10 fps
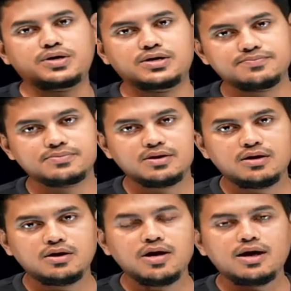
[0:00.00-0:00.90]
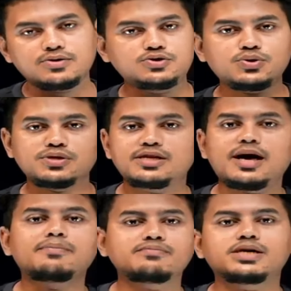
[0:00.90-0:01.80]
downward. So
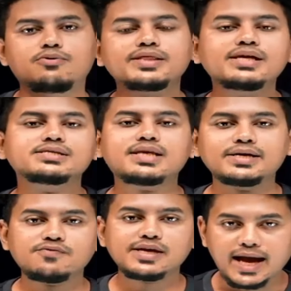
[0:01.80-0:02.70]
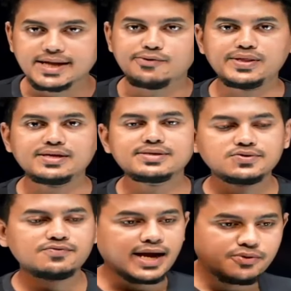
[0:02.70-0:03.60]
when the size of the
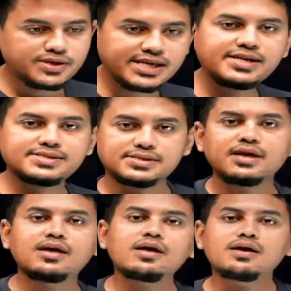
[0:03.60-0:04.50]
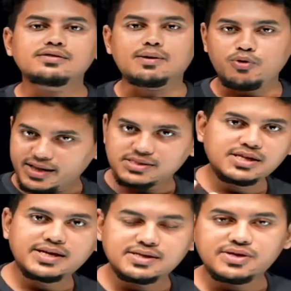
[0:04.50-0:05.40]
cation decreases, the
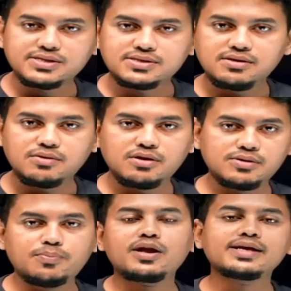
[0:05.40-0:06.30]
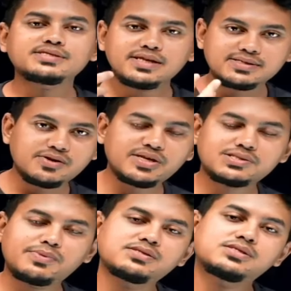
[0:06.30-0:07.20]
polarization gets increased. The polarization gets
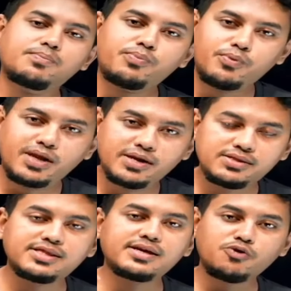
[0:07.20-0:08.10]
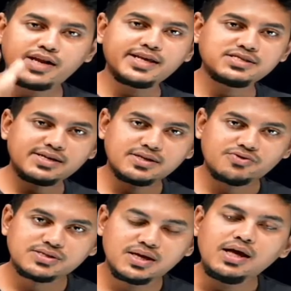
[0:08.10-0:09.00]
increased means the covalent nature
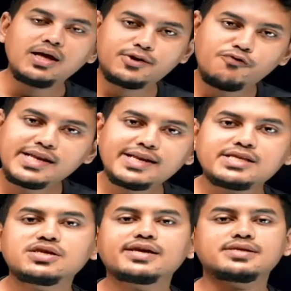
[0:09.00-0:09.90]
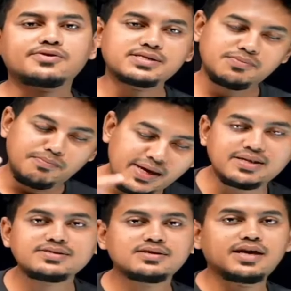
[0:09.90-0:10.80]
gets increased. The covalent nature gets increased
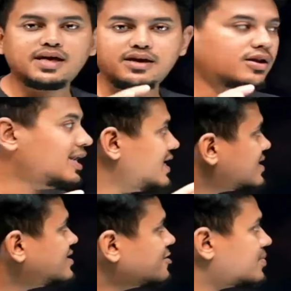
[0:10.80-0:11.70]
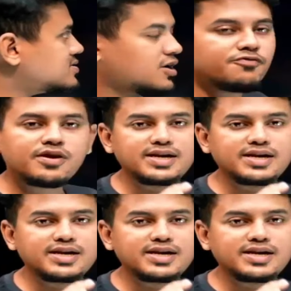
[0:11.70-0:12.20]
means lesser temperature of